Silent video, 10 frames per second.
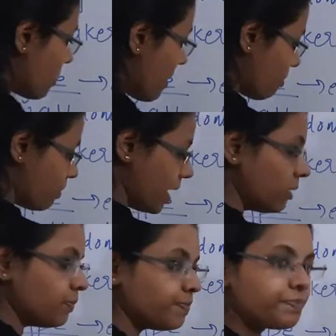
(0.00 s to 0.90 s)

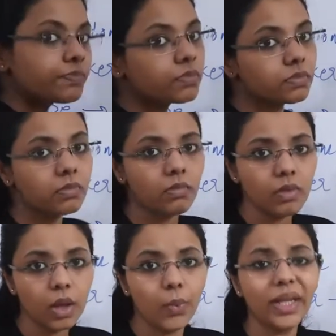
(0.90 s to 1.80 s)
membrane,
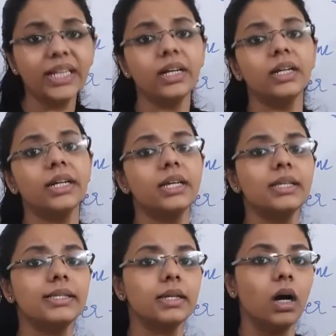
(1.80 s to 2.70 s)
whether it
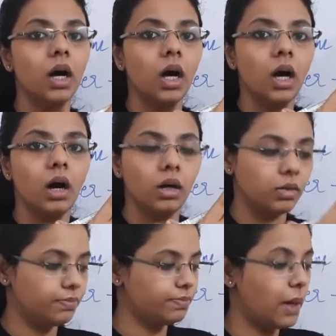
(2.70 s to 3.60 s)
is
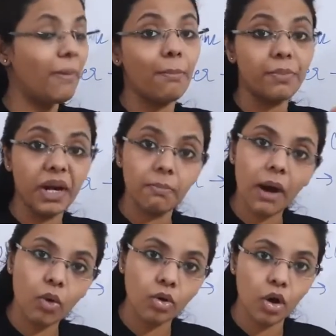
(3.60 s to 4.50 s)
membrane
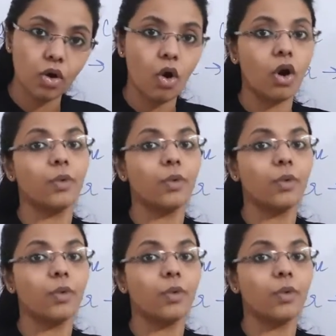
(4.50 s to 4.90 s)
bound or not,